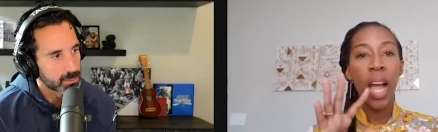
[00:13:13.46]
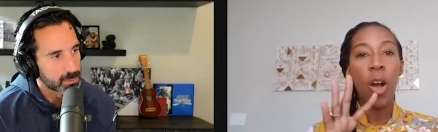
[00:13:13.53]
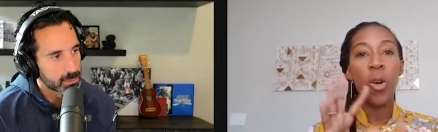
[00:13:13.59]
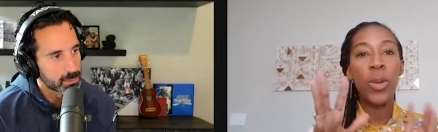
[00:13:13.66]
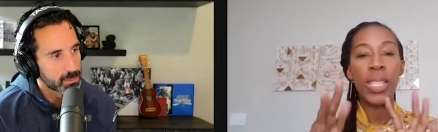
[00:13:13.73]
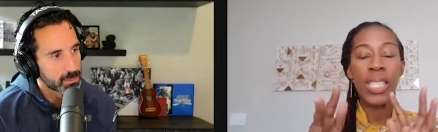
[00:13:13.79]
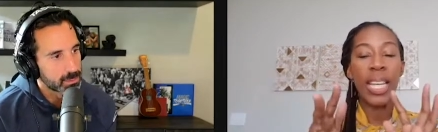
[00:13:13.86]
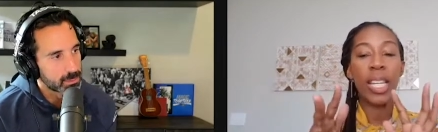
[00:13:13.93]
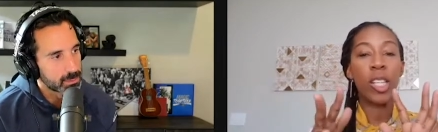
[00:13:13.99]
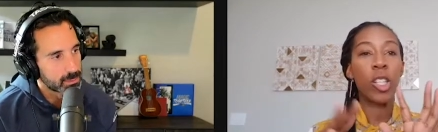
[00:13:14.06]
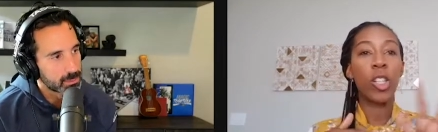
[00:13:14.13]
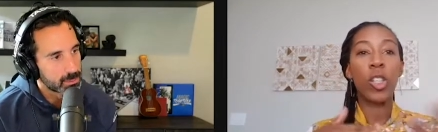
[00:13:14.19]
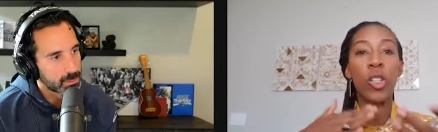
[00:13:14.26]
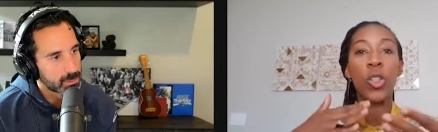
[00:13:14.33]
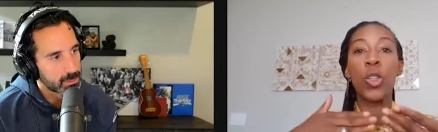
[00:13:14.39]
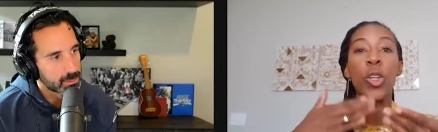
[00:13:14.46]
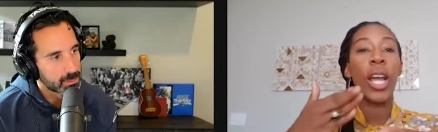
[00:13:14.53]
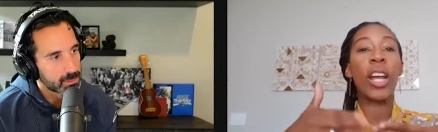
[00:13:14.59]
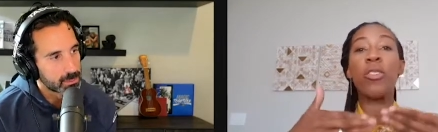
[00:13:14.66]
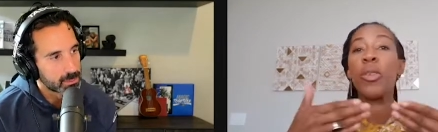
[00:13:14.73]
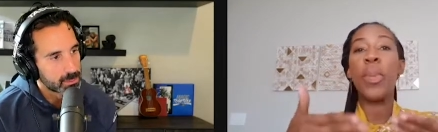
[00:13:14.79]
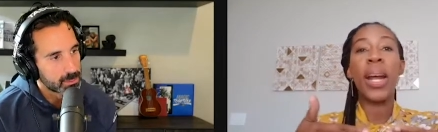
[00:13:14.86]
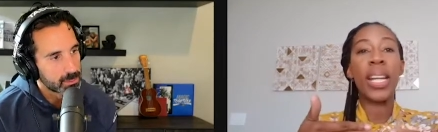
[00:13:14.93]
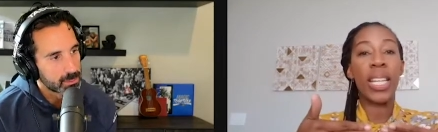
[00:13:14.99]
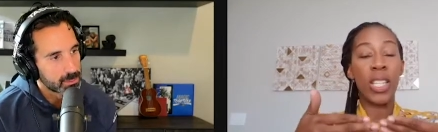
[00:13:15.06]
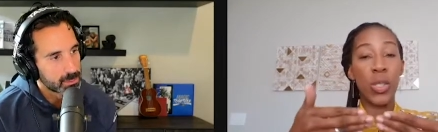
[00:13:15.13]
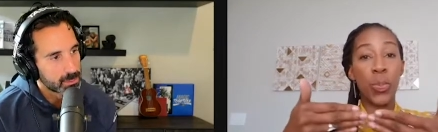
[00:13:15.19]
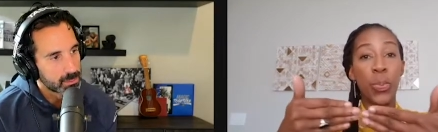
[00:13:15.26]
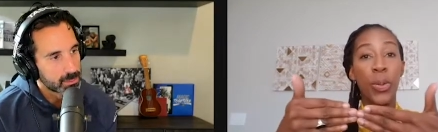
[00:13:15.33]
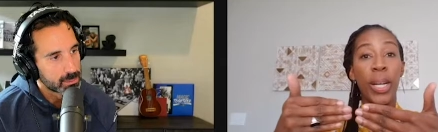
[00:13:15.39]
Speaker 1: I always say you're everybody is
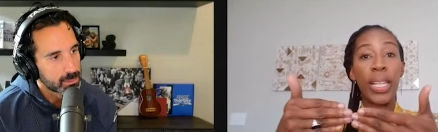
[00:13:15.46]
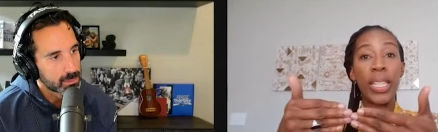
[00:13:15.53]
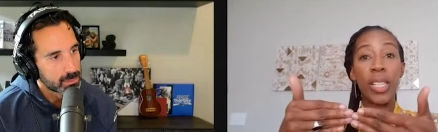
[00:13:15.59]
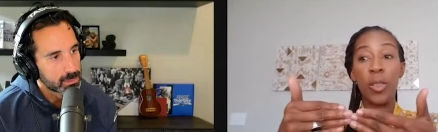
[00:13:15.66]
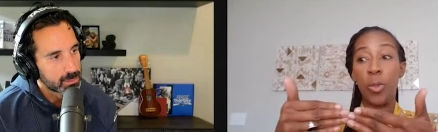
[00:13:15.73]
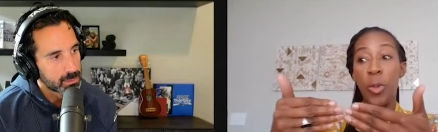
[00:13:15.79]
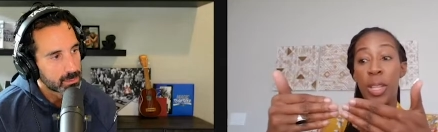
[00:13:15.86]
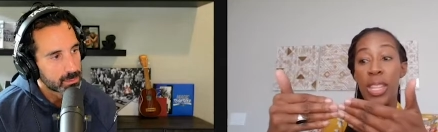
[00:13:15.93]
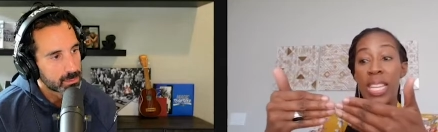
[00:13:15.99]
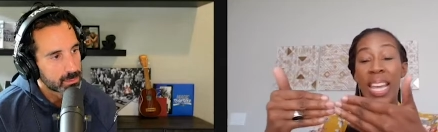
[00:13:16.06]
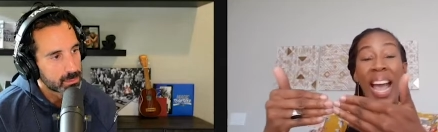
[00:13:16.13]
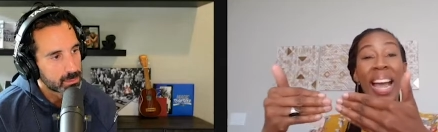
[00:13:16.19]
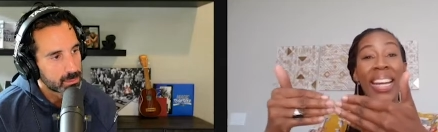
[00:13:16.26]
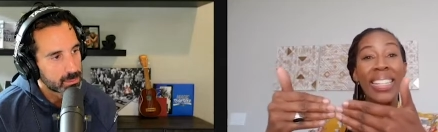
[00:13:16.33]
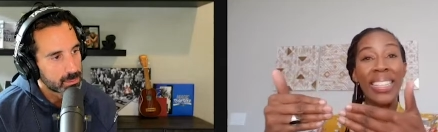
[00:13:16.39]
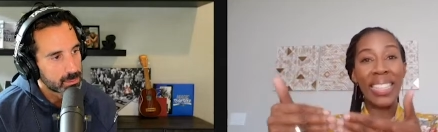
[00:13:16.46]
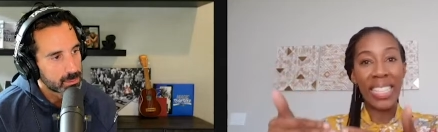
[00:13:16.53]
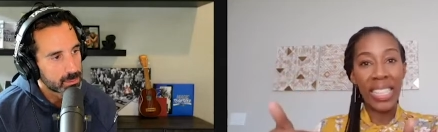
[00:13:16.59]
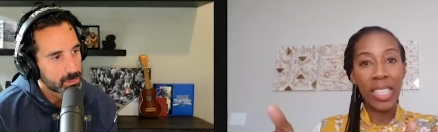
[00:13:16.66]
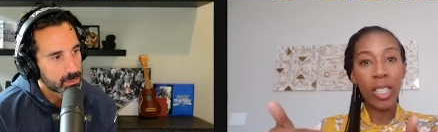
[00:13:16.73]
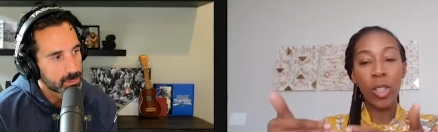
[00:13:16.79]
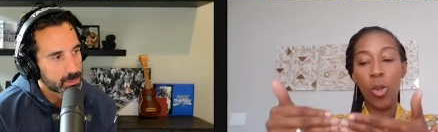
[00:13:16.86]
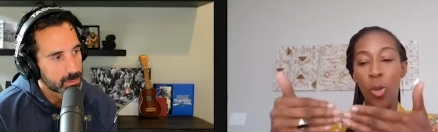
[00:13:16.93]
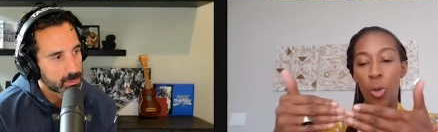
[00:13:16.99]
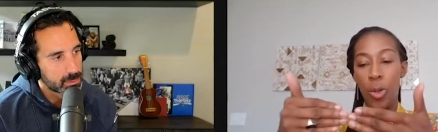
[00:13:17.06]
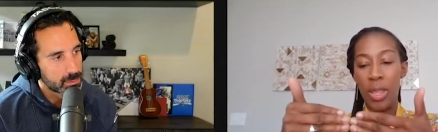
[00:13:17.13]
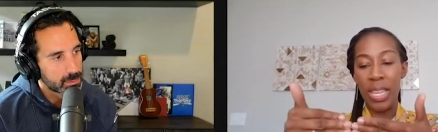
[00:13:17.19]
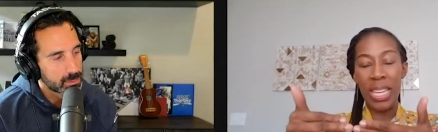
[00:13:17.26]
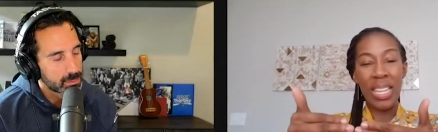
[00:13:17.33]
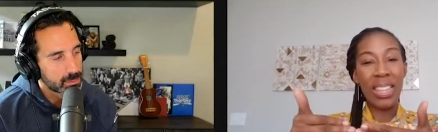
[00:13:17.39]
pregnant with the idea or
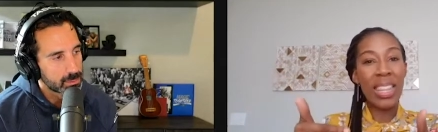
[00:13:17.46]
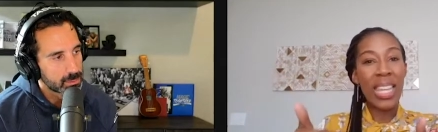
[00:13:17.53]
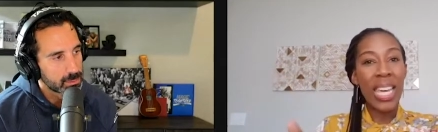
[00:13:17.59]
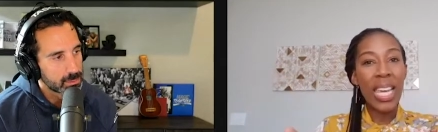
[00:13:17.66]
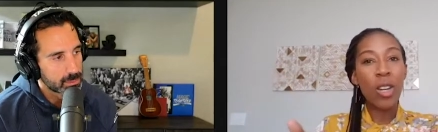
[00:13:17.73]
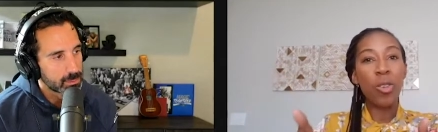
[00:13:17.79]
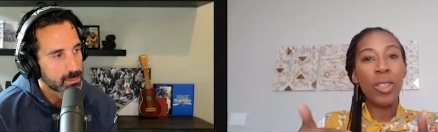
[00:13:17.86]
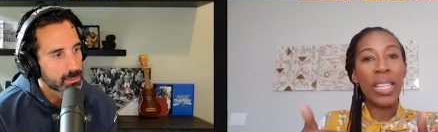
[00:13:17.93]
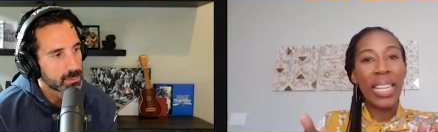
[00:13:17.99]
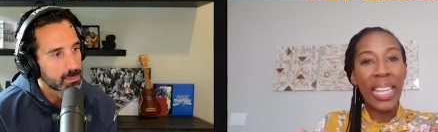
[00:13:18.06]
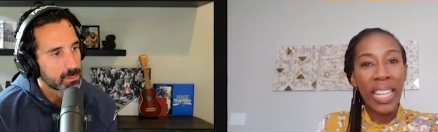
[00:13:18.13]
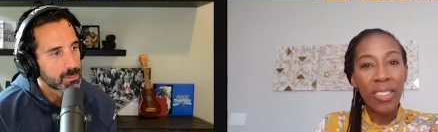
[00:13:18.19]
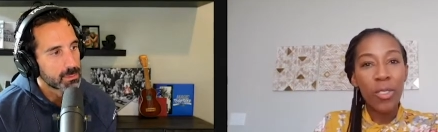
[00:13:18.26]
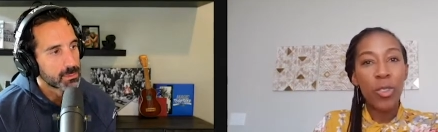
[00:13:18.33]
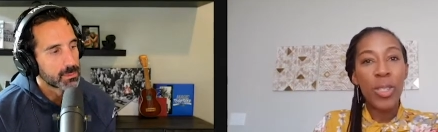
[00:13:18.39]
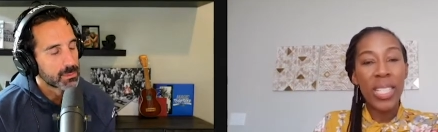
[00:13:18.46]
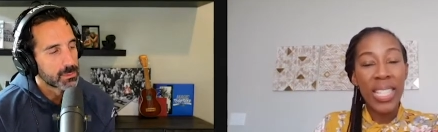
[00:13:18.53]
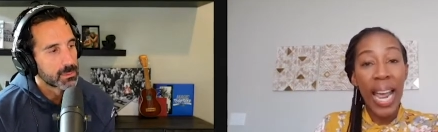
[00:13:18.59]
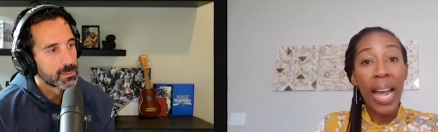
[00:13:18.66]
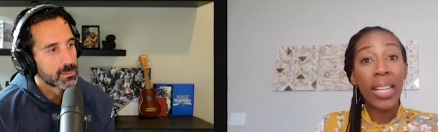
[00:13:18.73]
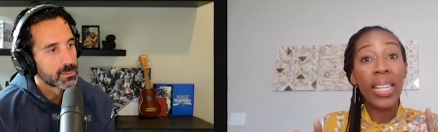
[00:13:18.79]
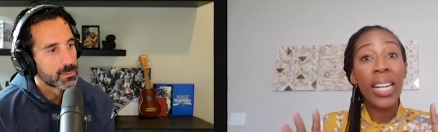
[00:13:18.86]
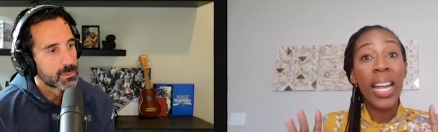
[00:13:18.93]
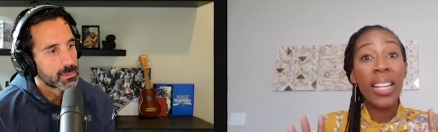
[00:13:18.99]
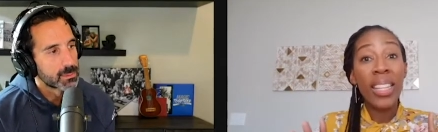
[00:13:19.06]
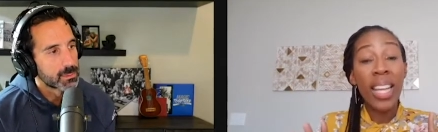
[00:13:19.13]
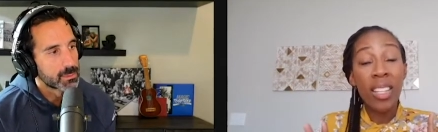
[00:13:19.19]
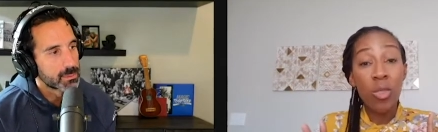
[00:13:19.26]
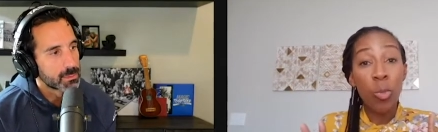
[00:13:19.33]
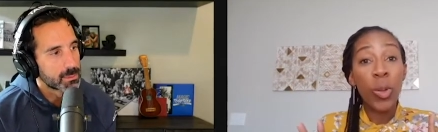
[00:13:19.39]
the thing or the gift or the talent
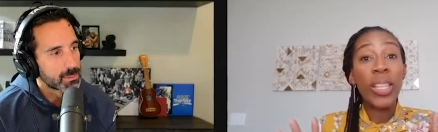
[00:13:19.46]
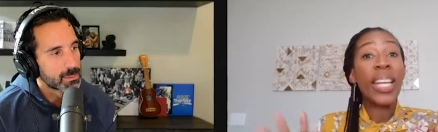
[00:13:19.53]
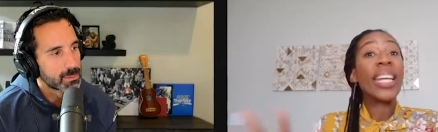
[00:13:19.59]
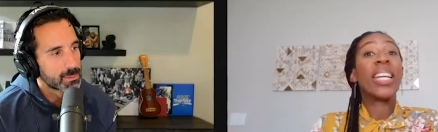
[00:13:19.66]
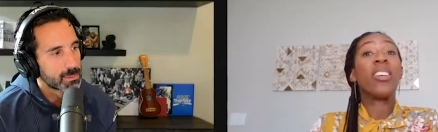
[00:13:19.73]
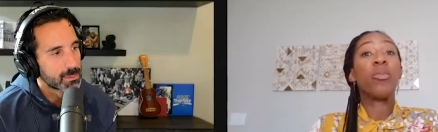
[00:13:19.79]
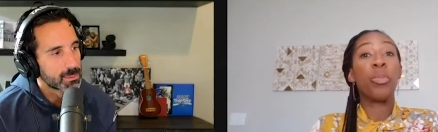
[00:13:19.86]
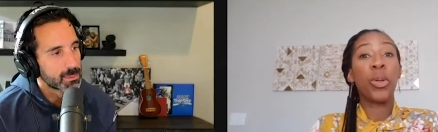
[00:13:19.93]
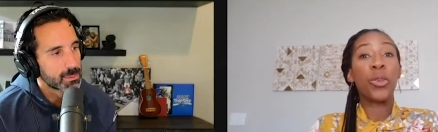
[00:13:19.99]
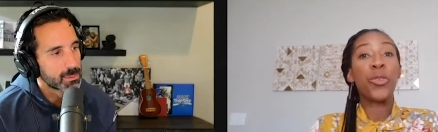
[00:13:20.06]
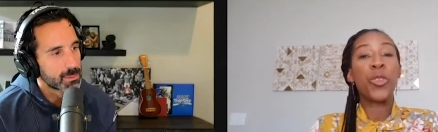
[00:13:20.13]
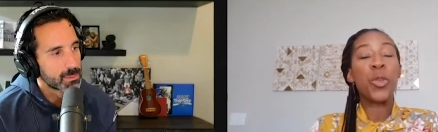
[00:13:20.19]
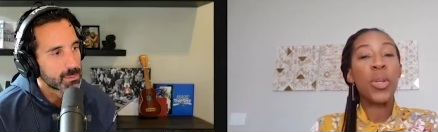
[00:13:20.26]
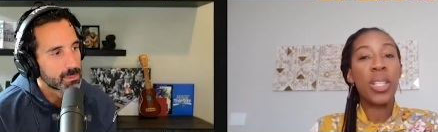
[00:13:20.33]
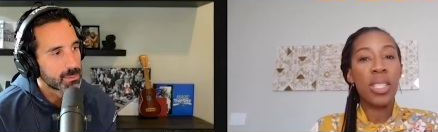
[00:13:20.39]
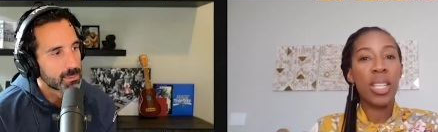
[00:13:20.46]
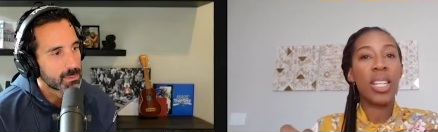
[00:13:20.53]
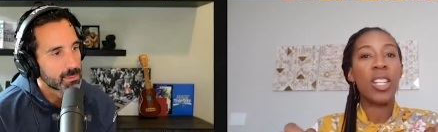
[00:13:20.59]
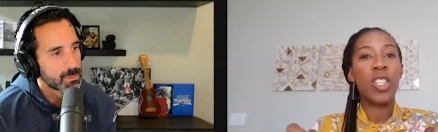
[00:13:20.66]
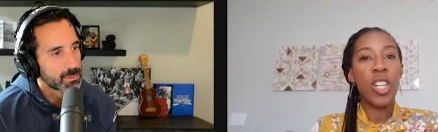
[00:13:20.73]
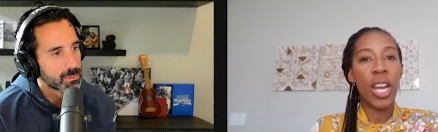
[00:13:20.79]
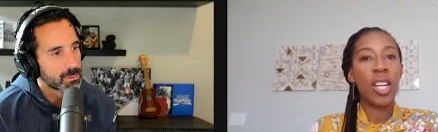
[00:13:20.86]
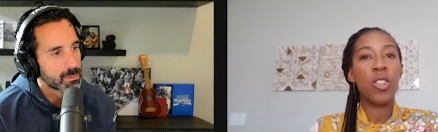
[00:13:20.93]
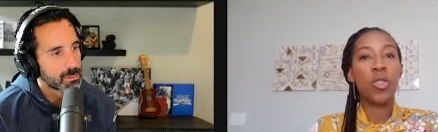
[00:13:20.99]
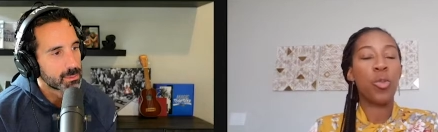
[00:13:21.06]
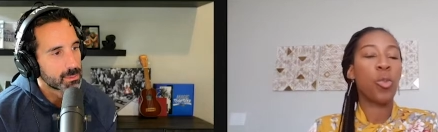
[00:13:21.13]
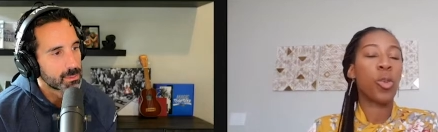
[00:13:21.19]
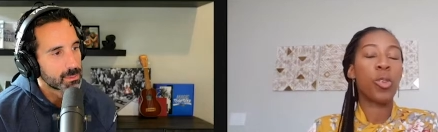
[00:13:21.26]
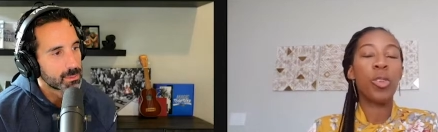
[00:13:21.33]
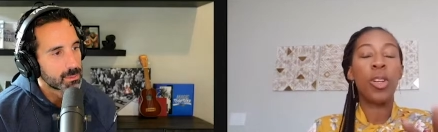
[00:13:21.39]
that's when they give birth to it, it's going to change the
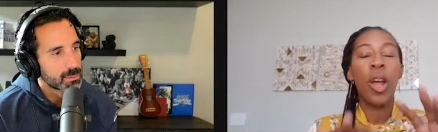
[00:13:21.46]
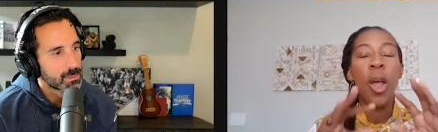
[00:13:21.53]
world.